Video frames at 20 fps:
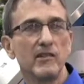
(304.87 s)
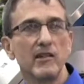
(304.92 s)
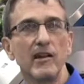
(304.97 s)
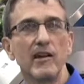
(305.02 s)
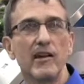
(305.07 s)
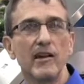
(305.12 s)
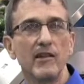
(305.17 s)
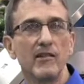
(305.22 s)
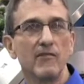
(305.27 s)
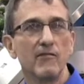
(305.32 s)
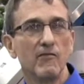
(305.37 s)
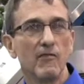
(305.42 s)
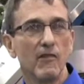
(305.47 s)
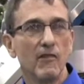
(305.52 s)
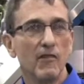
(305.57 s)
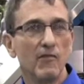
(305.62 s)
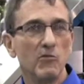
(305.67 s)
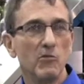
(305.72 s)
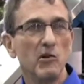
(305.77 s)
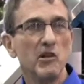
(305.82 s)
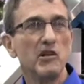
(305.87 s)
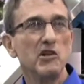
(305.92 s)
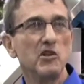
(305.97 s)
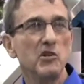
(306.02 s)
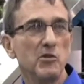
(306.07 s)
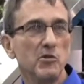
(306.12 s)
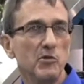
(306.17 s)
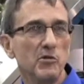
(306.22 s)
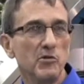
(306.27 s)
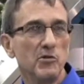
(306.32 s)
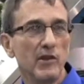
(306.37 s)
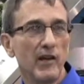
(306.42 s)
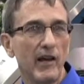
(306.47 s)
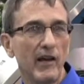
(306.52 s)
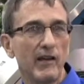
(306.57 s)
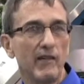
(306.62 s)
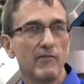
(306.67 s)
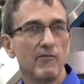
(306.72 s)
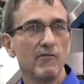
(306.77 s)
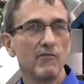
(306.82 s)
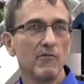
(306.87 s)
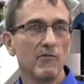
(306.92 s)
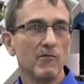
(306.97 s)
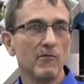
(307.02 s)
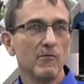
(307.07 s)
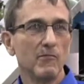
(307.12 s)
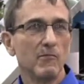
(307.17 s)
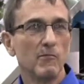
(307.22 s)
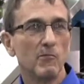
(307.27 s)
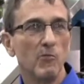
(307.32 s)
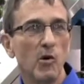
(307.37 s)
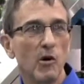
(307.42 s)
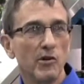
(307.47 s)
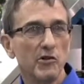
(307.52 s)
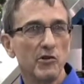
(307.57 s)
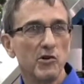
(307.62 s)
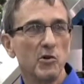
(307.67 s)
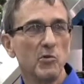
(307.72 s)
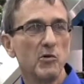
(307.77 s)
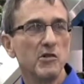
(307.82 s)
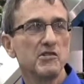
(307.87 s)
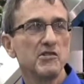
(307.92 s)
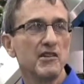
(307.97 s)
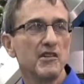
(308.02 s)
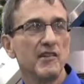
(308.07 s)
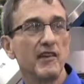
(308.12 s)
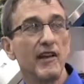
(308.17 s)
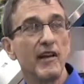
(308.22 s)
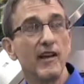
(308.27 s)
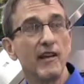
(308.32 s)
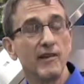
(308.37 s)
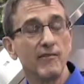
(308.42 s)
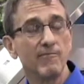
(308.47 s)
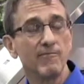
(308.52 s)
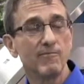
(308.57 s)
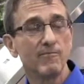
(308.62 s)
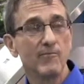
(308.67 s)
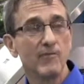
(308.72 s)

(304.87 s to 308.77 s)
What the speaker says: and renewed and bought new ones. And then,